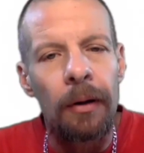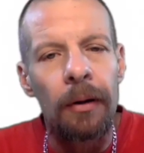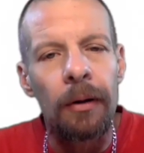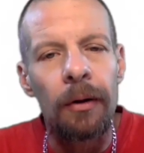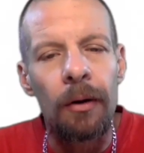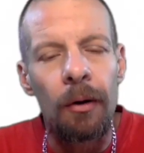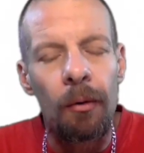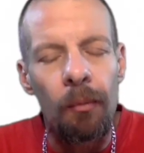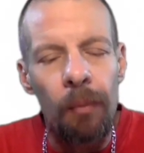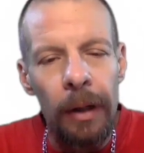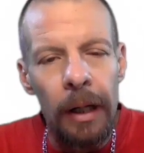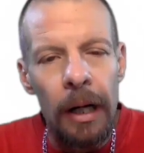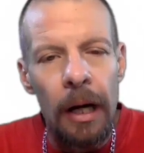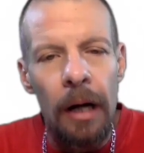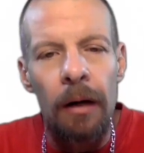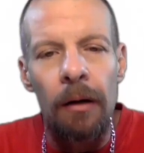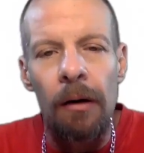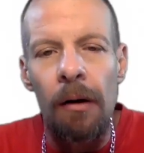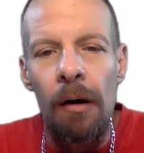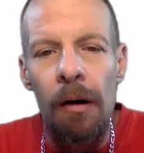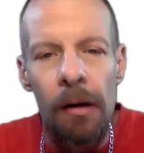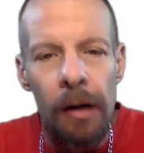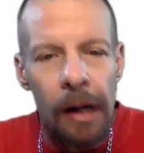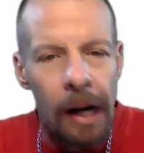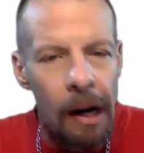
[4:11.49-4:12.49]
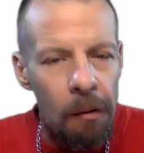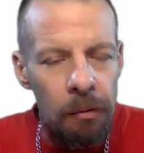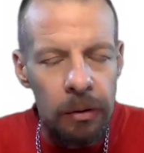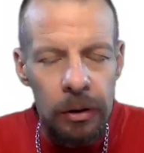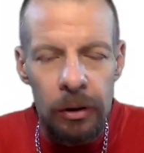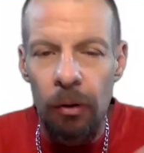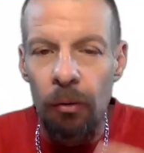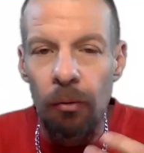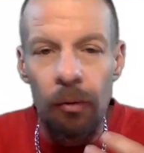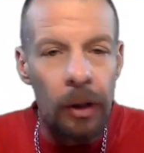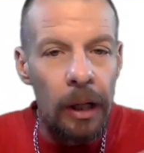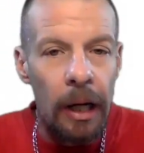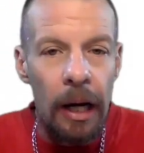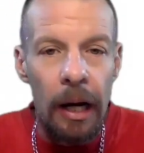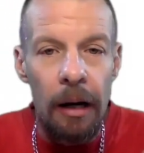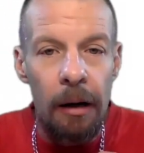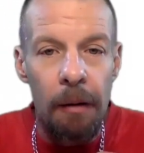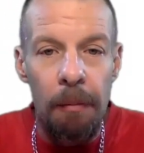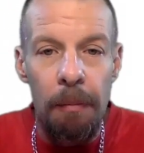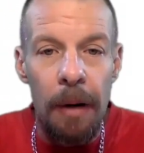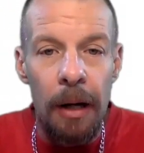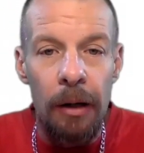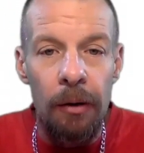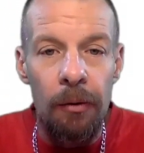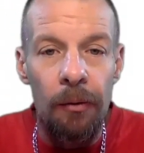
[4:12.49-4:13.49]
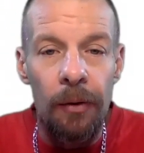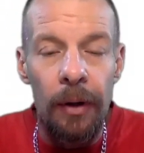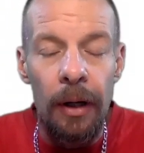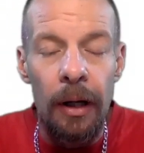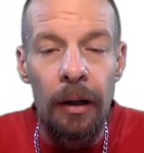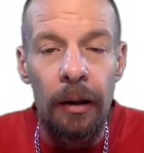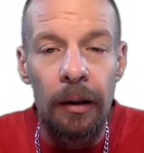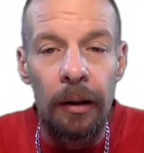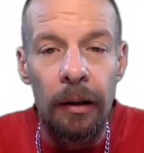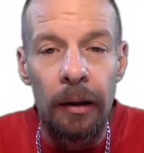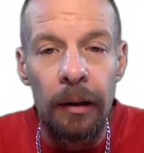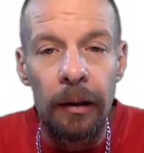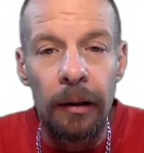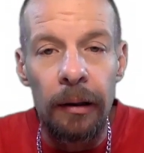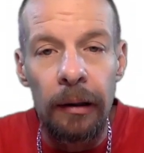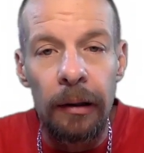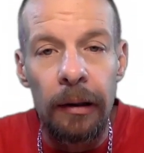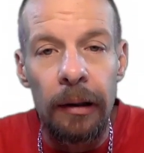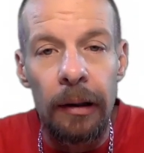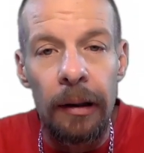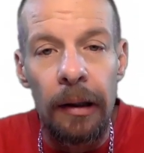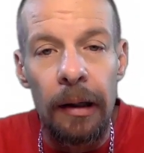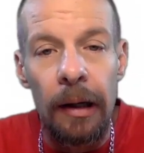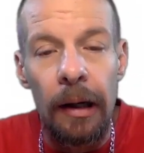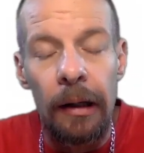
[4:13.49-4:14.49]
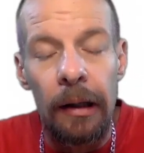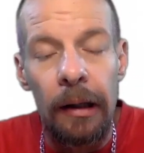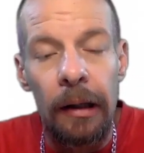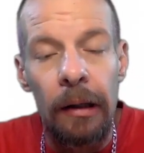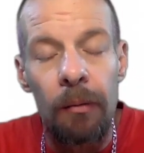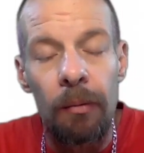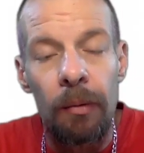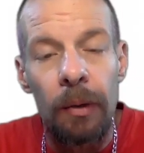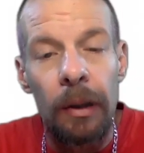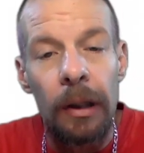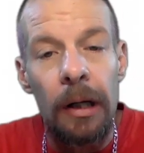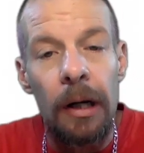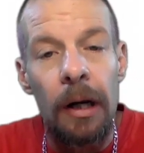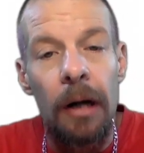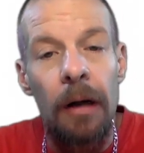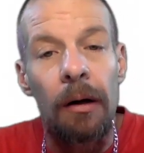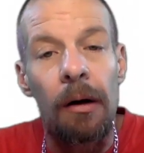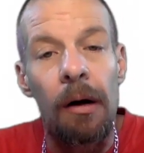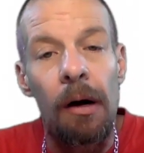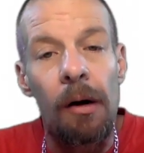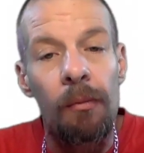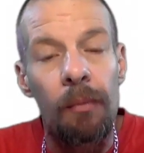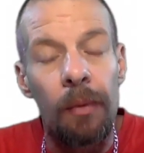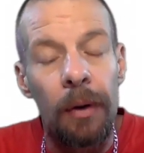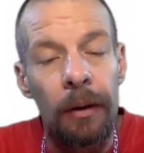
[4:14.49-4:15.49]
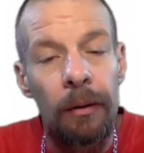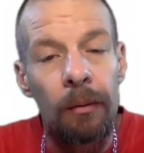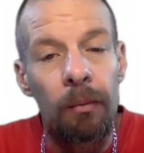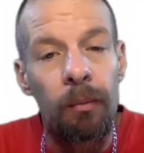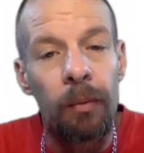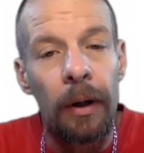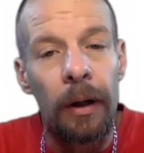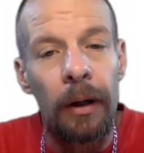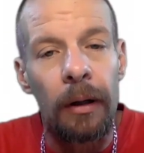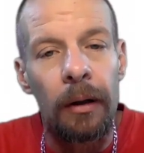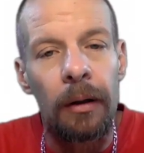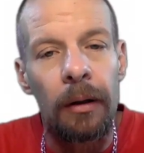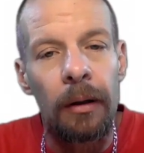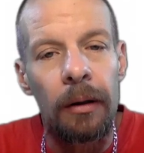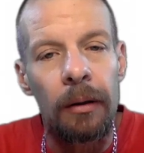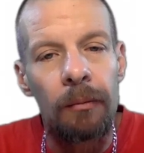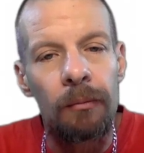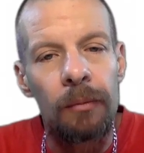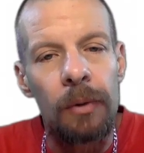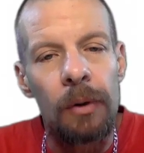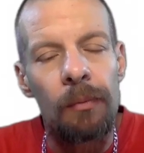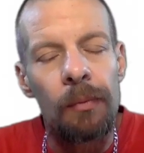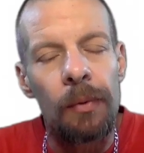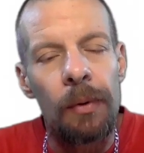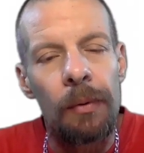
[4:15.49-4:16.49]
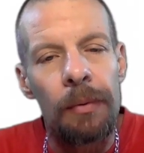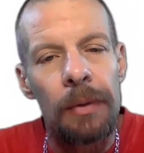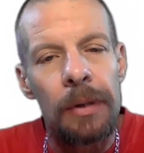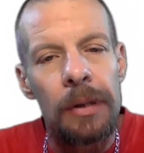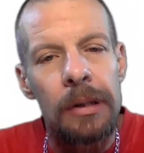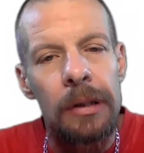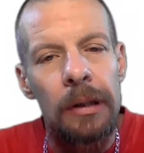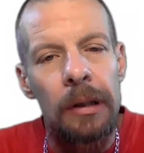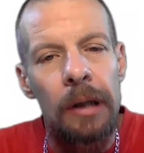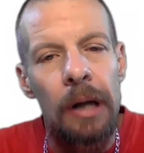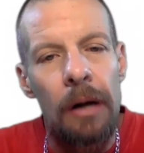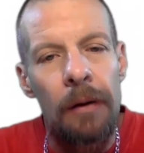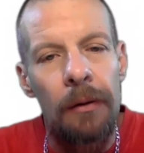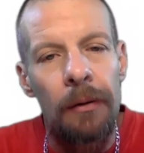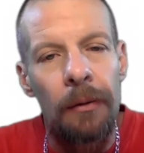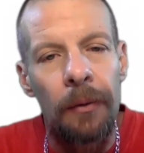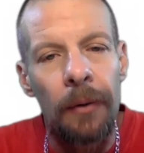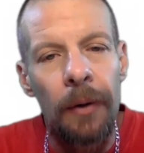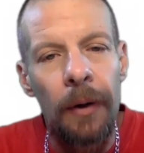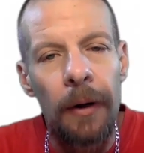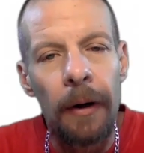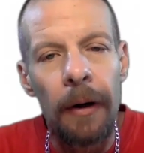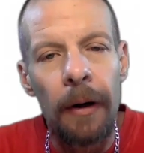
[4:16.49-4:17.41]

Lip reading: You know, we got along. I was the only hermano that he really got along with when we were in Solano.